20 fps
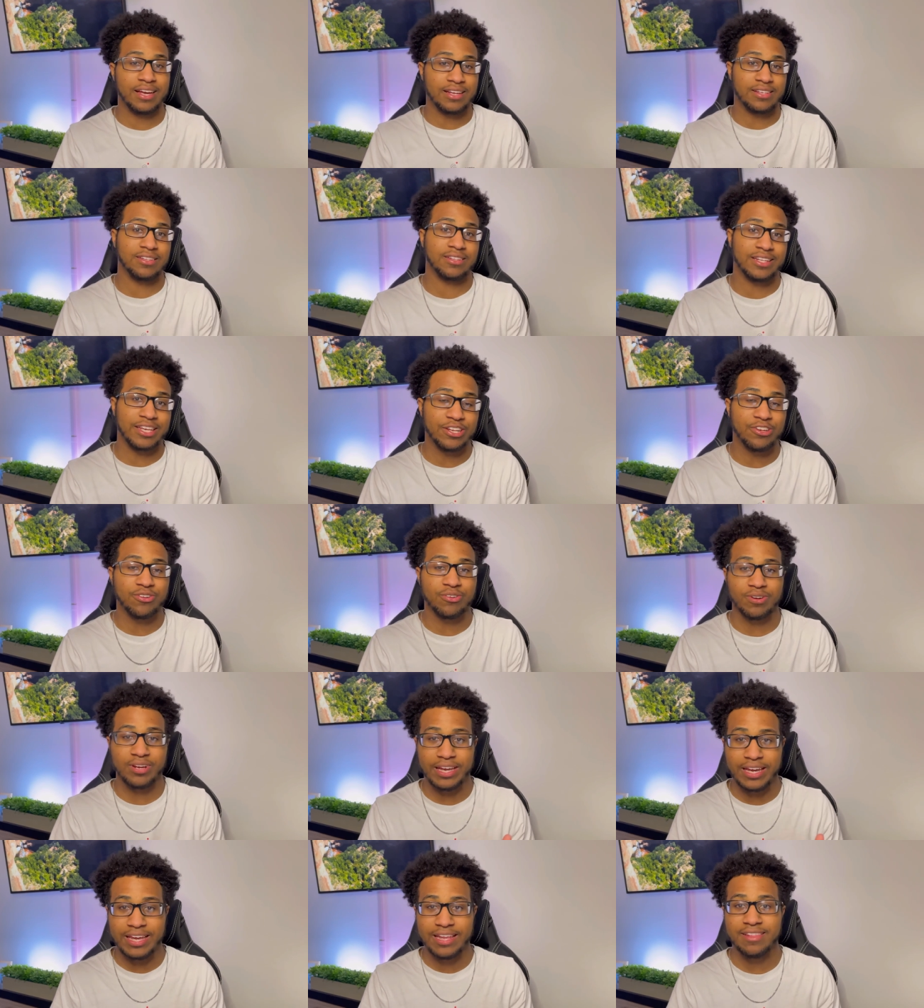a, leader
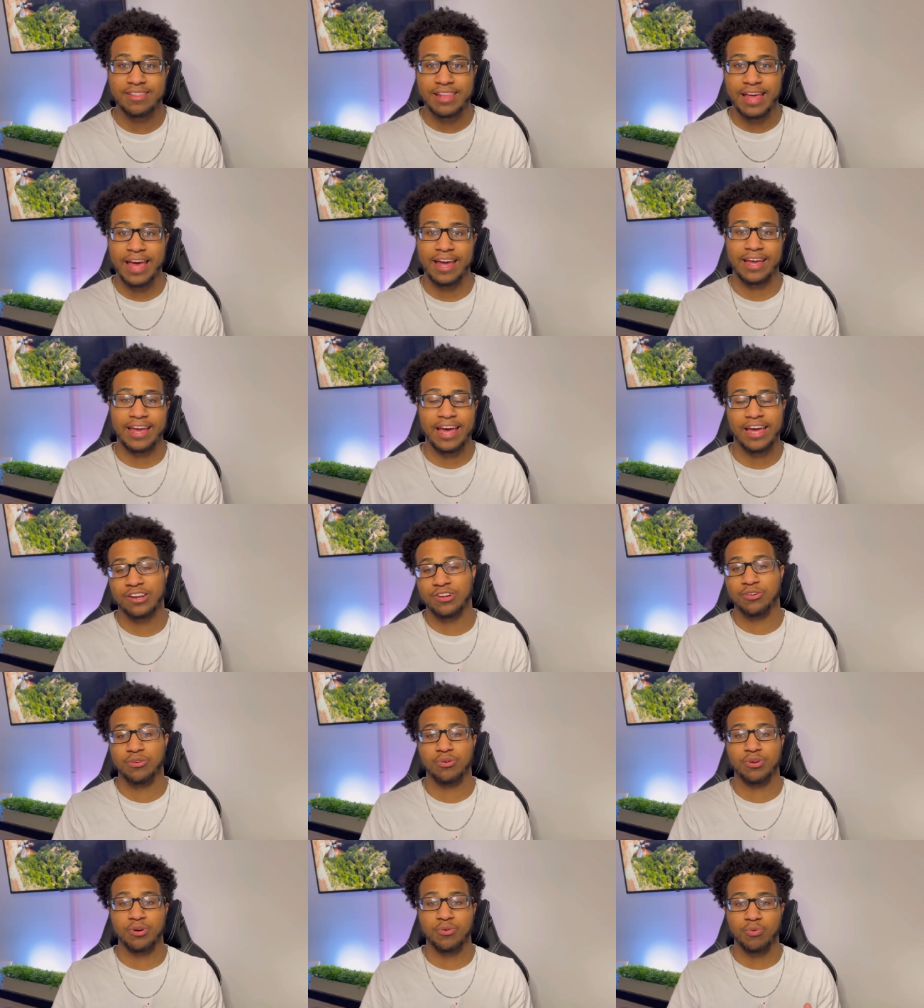in that
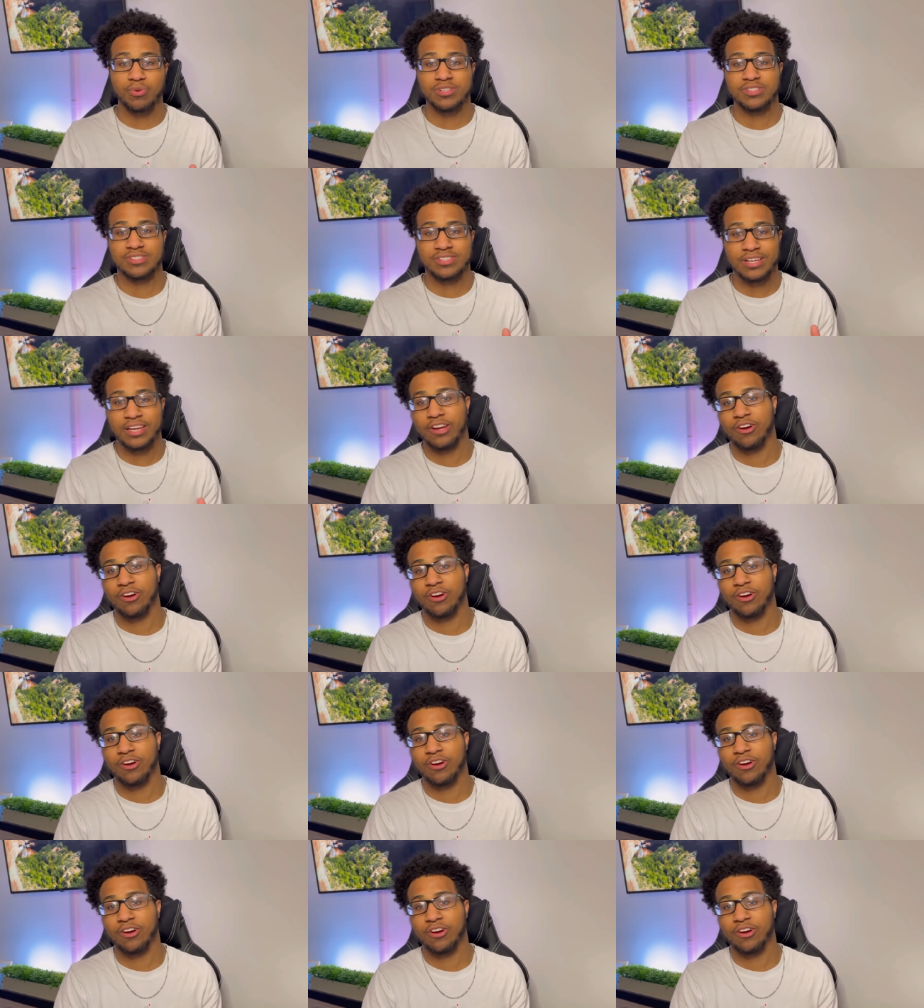category once they